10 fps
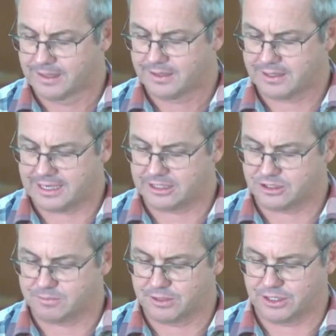
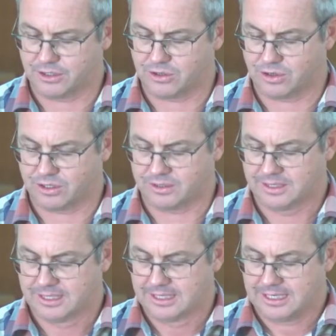Thanks be to God.
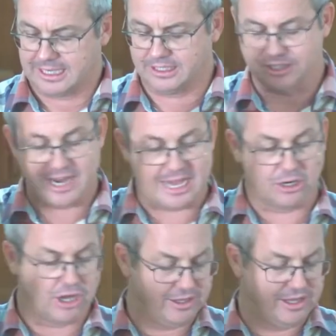Uh, there's an
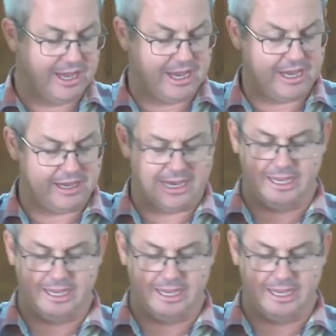outline there,